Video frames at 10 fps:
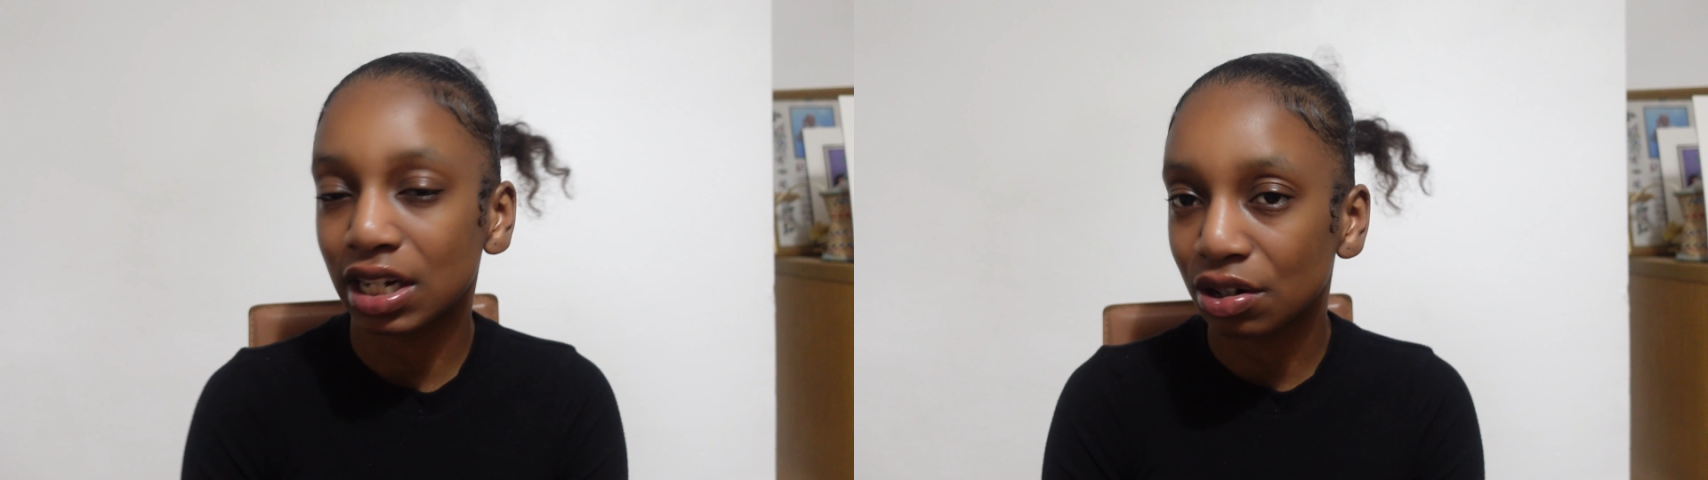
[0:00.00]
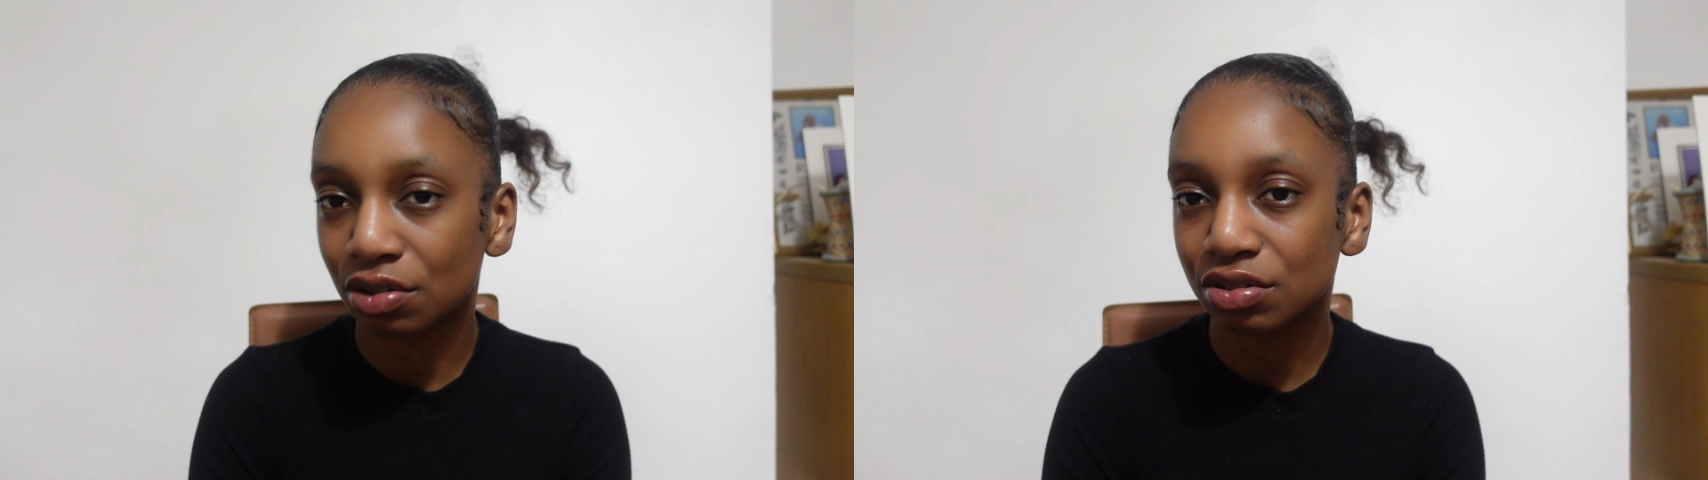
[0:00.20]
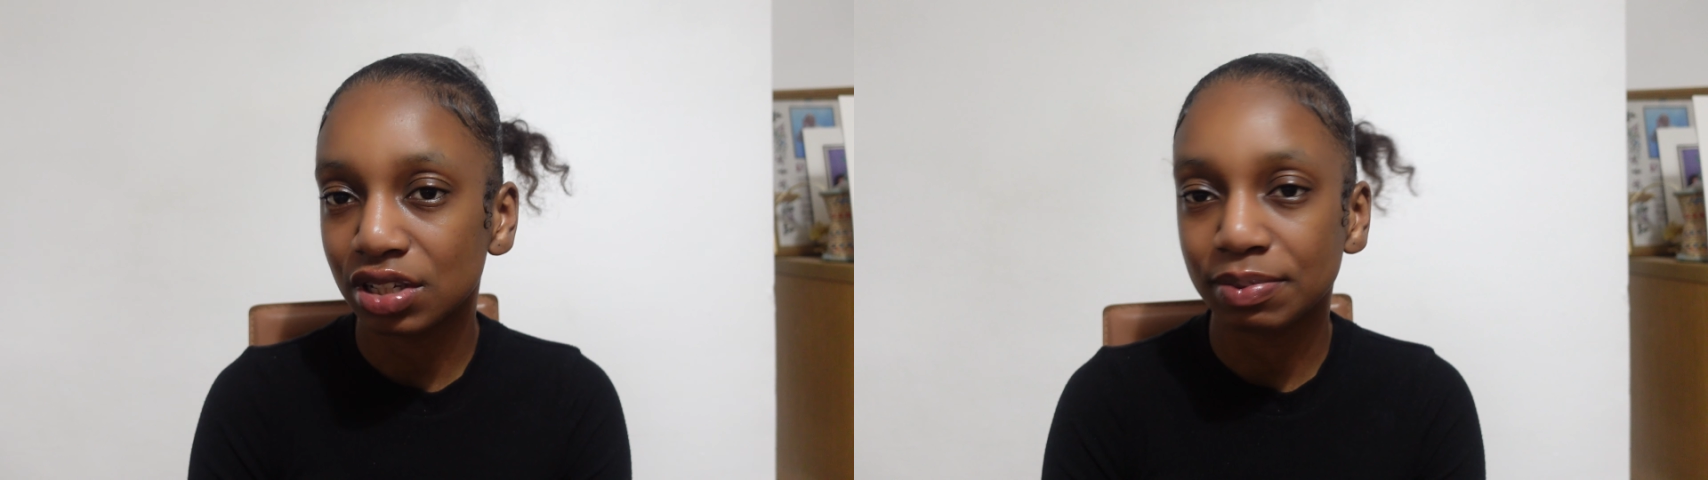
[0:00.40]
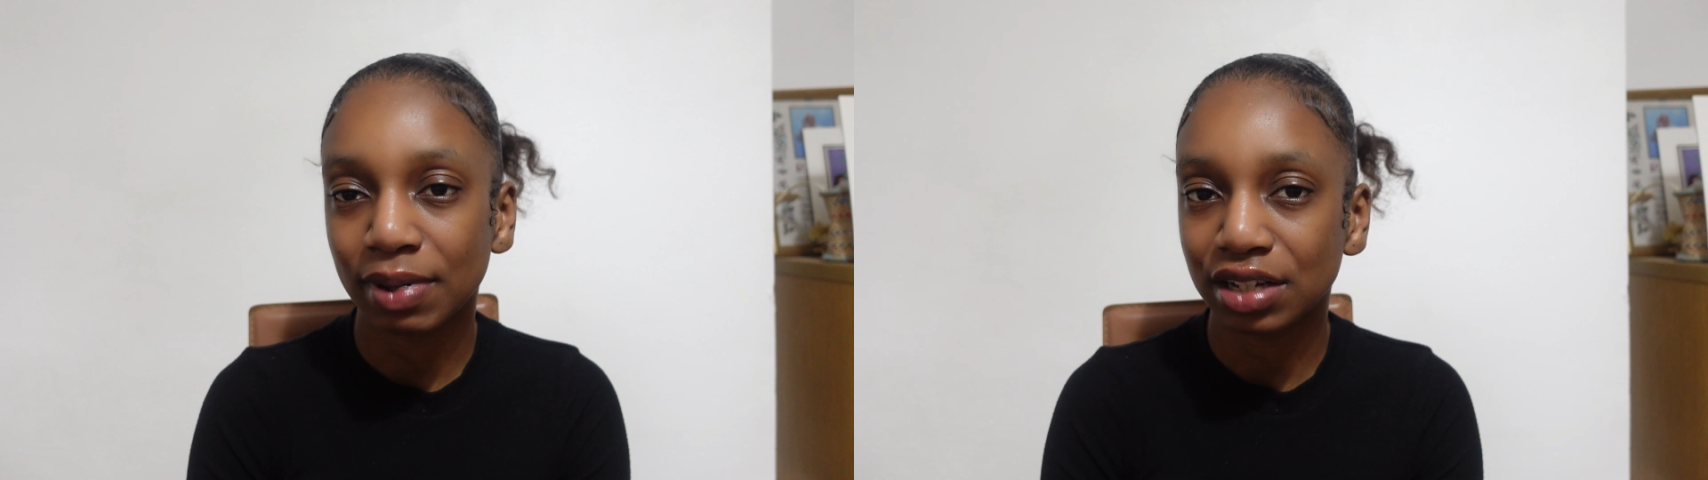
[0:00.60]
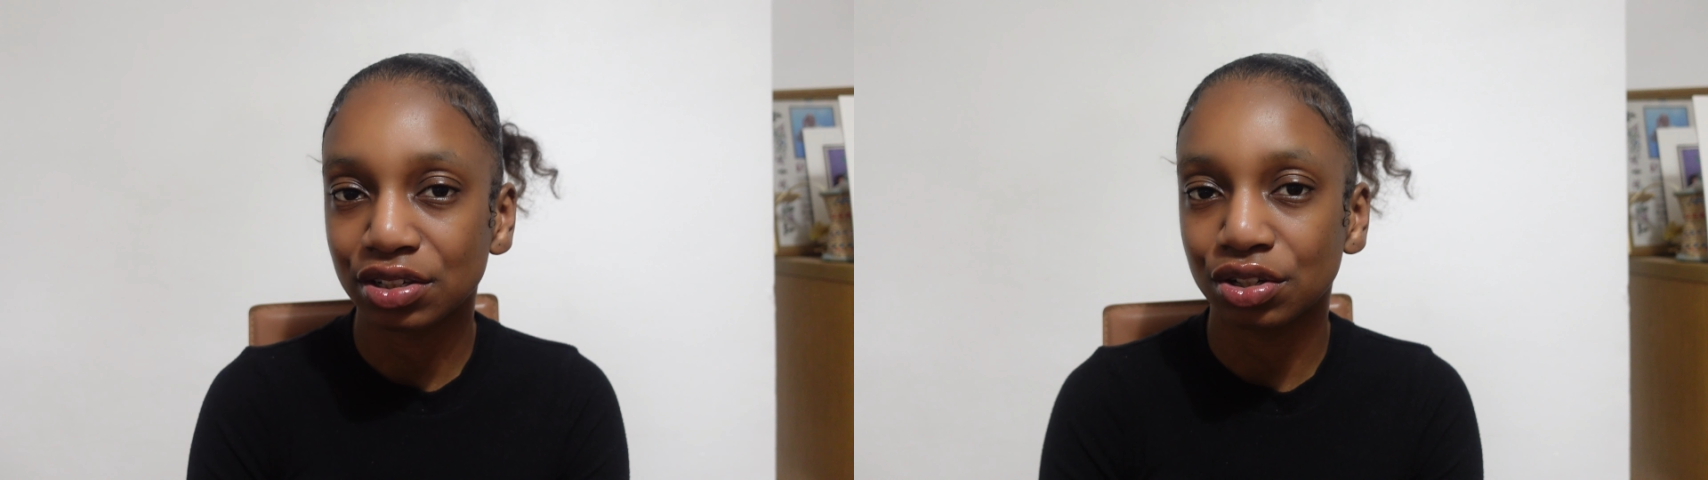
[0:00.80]
else's
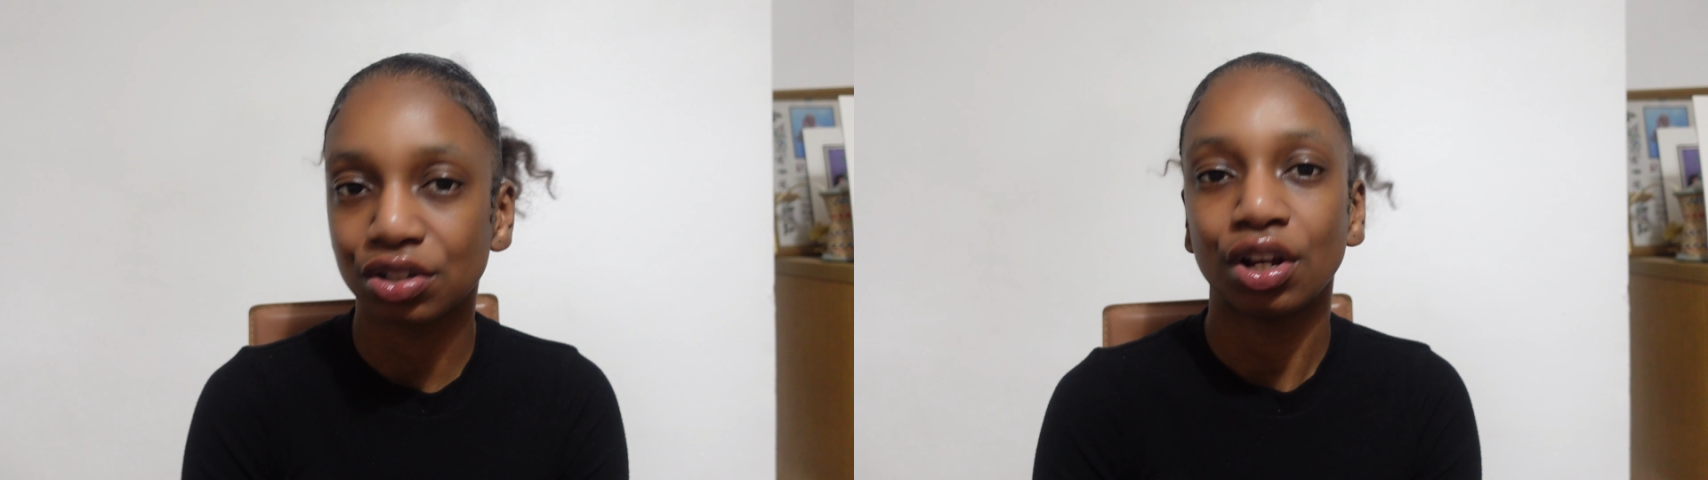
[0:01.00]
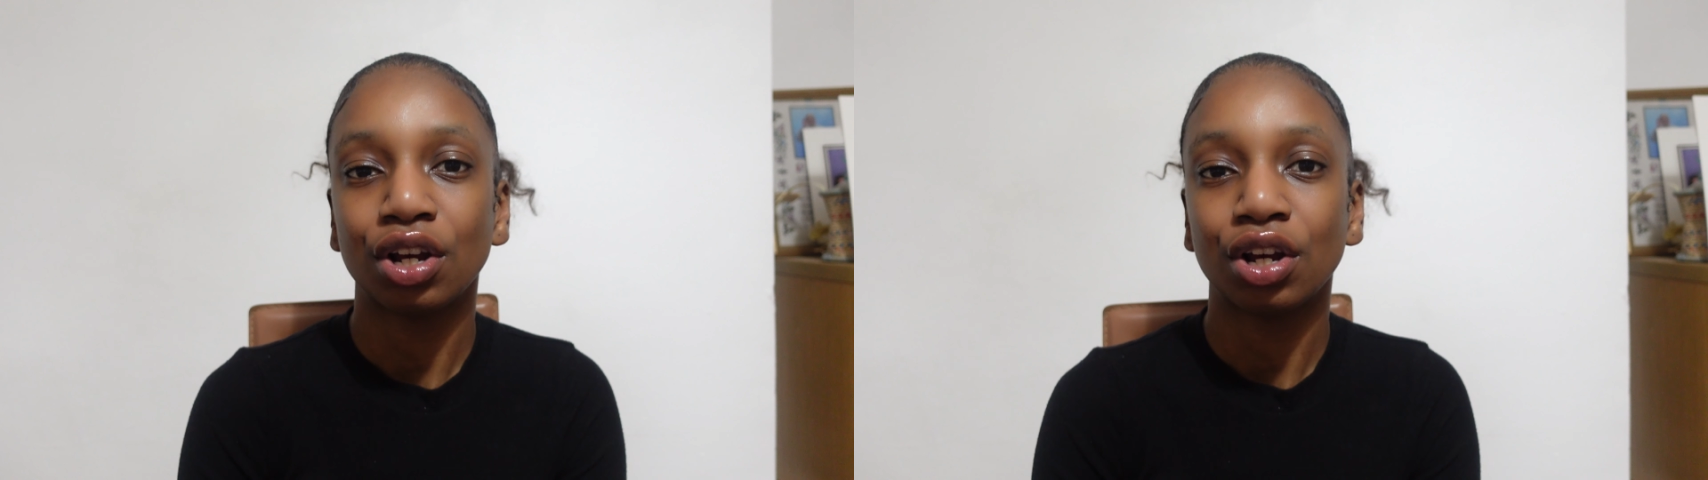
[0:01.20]
pattern.